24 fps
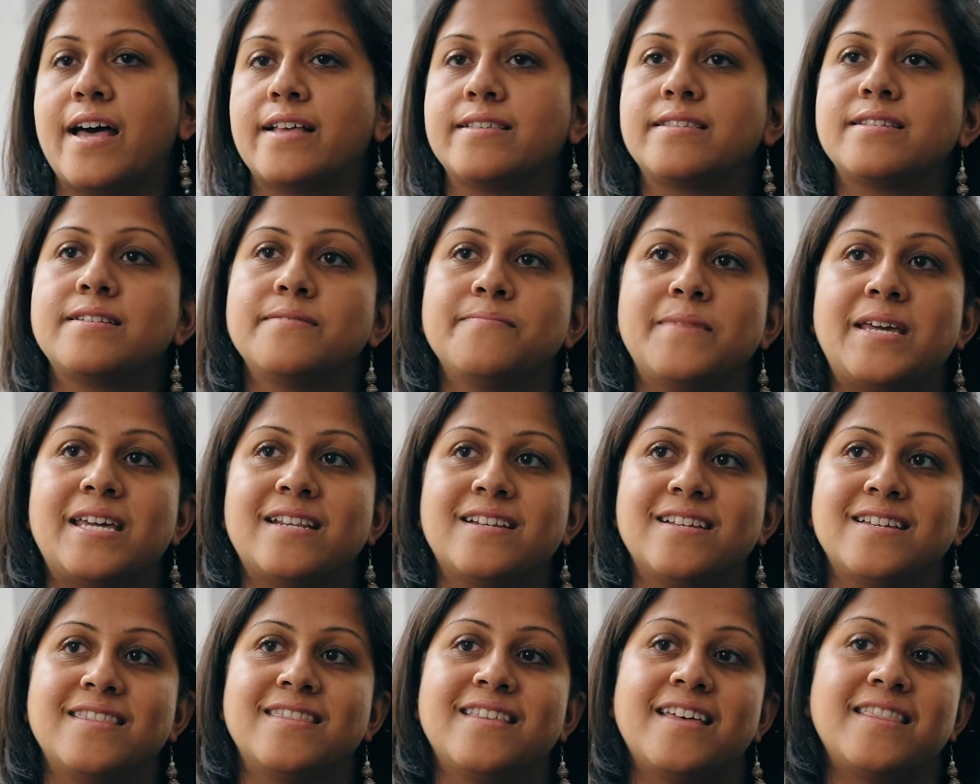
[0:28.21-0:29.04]

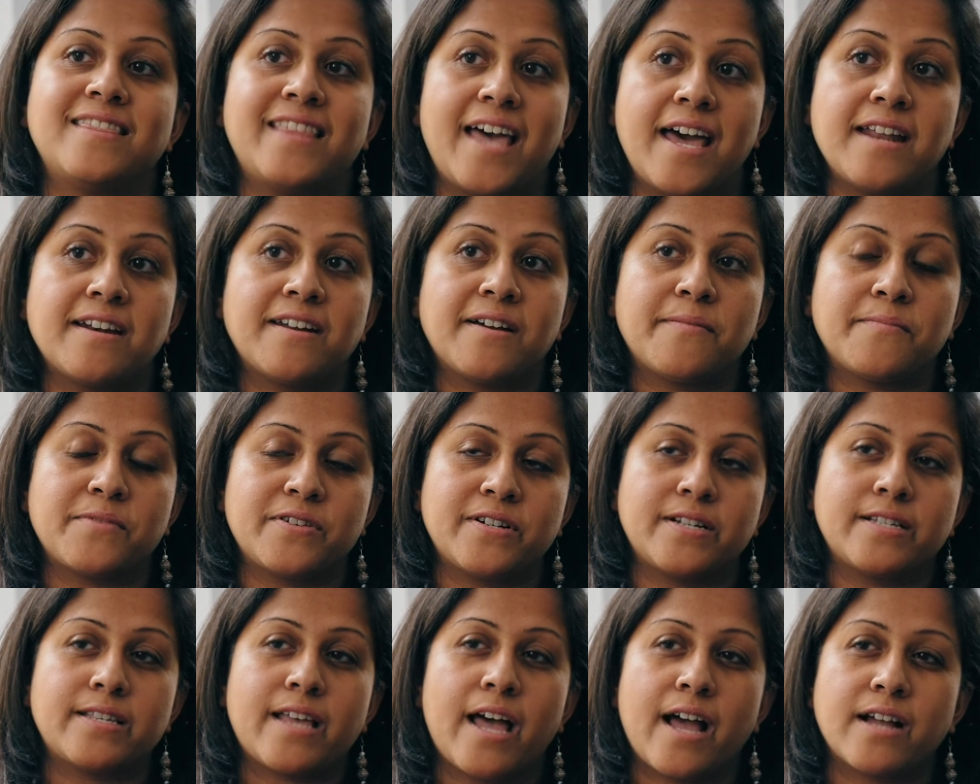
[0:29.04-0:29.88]
estimated that that
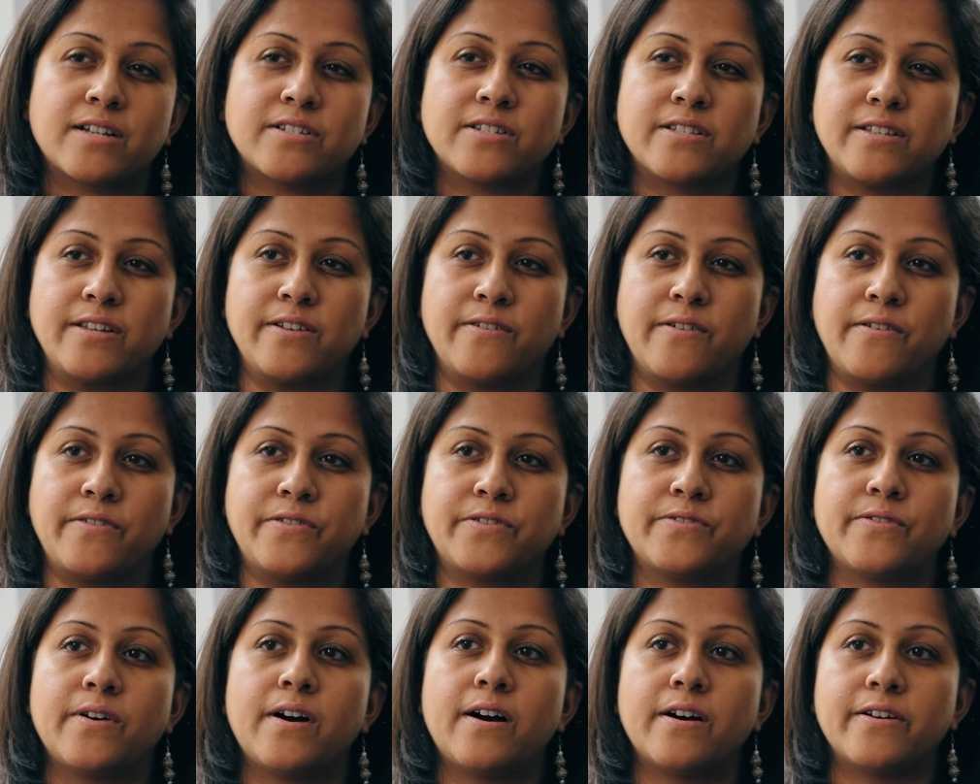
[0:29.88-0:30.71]
number has actually
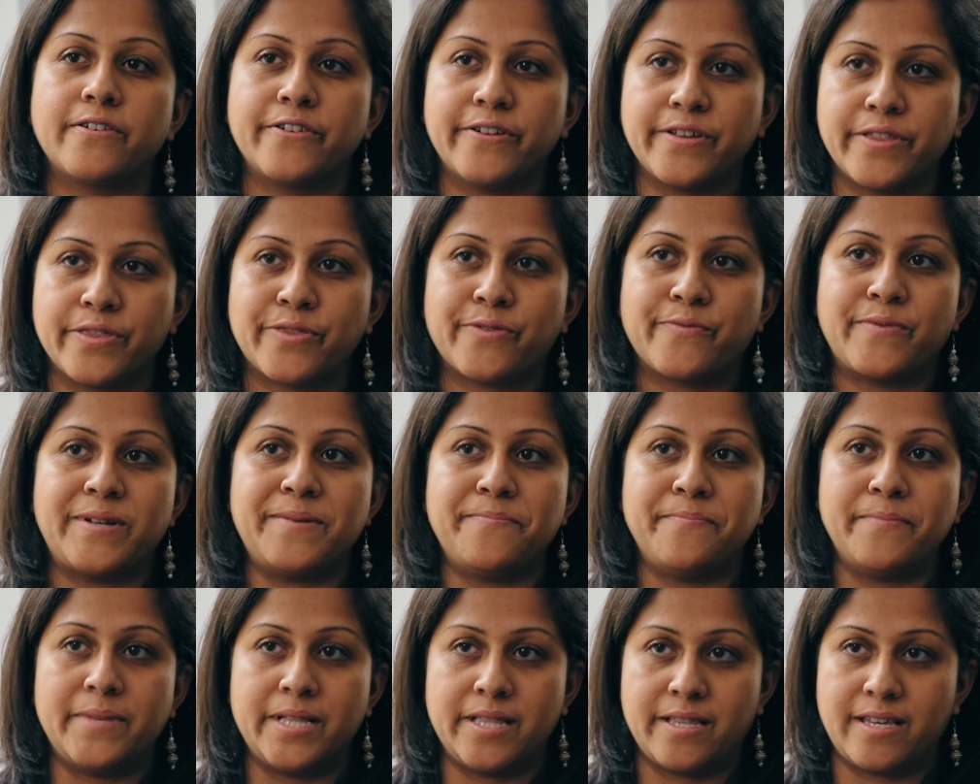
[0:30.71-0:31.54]
grown to
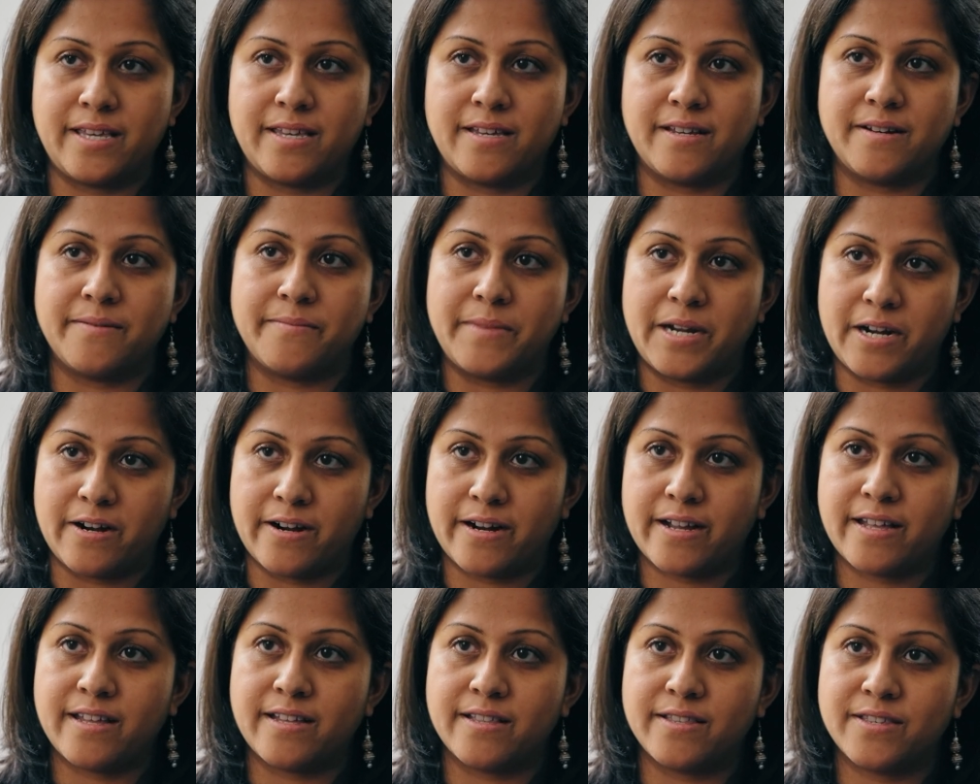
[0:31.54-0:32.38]
103 million
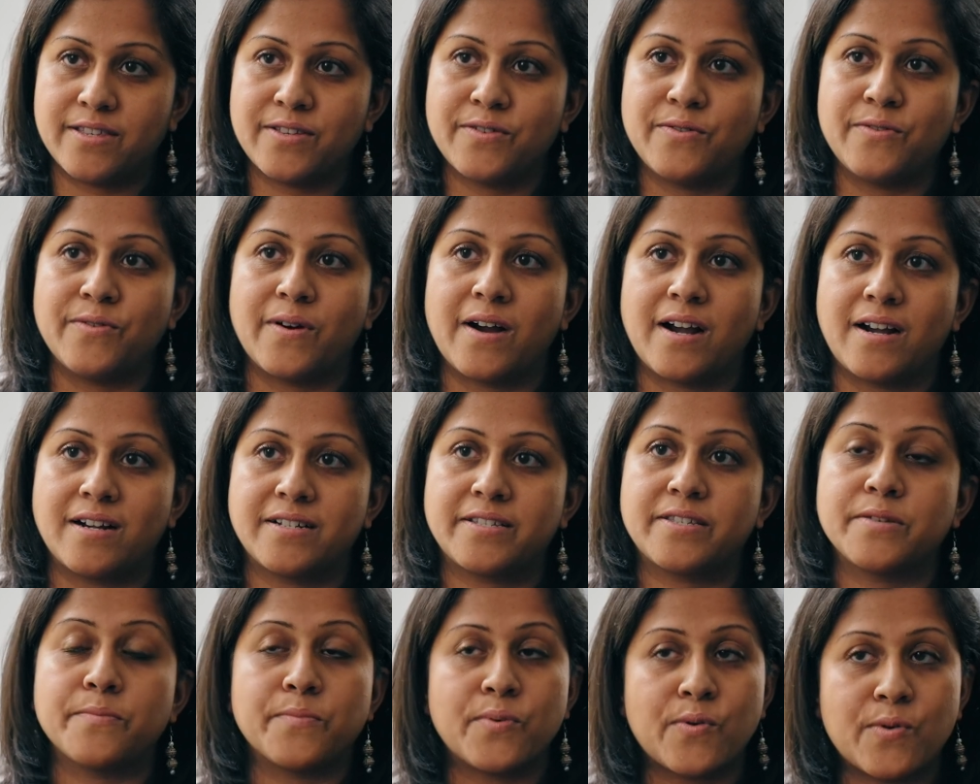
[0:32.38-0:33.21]
Americans who are
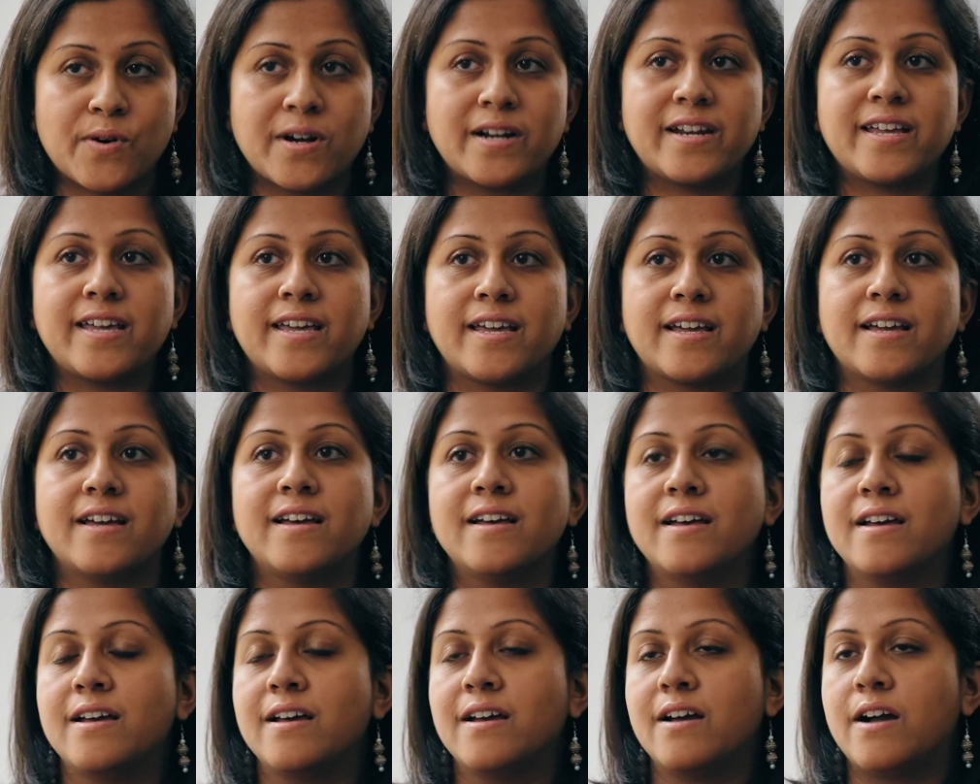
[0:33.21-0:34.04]

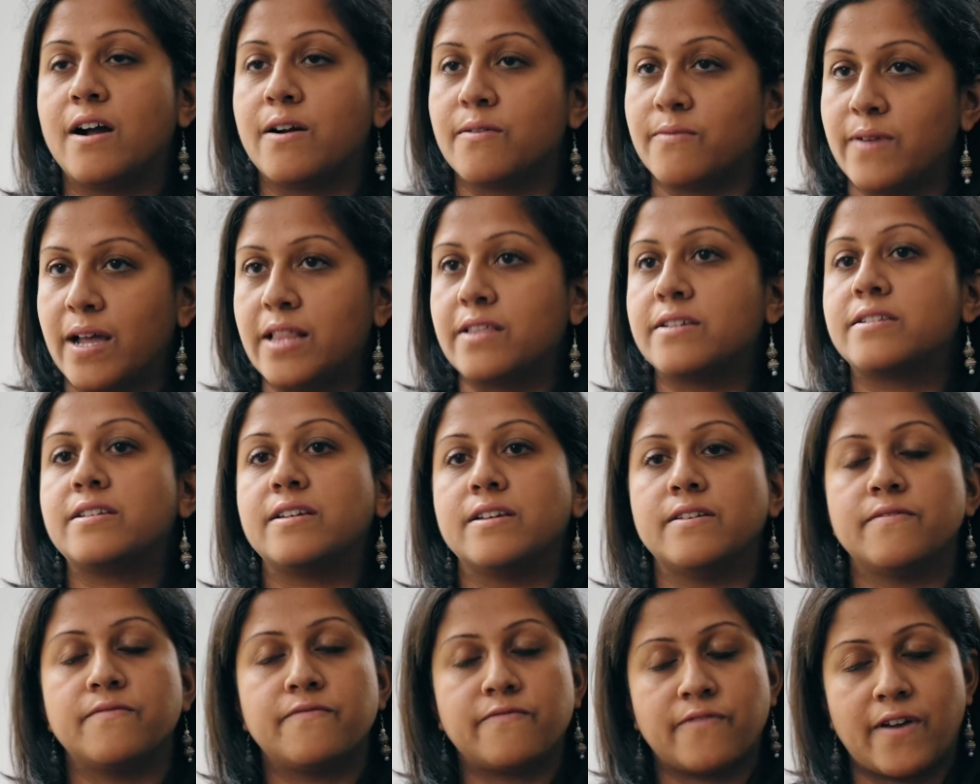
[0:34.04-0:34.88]
supporting a
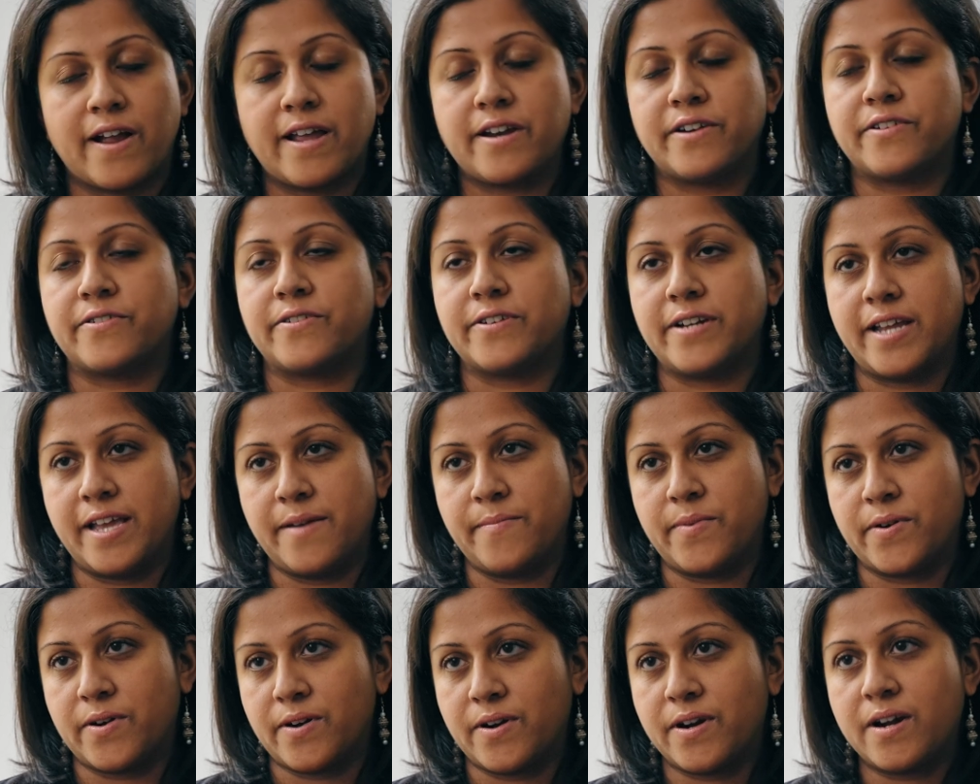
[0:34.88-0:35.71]
relative, friend, or
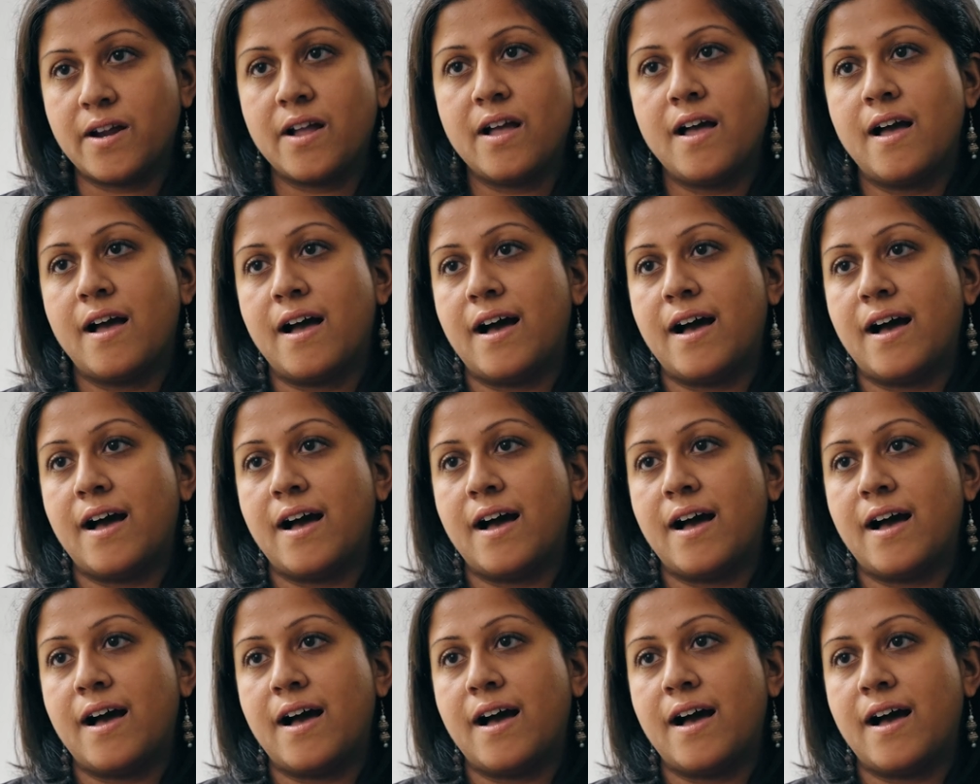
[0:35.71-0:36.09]
neighbor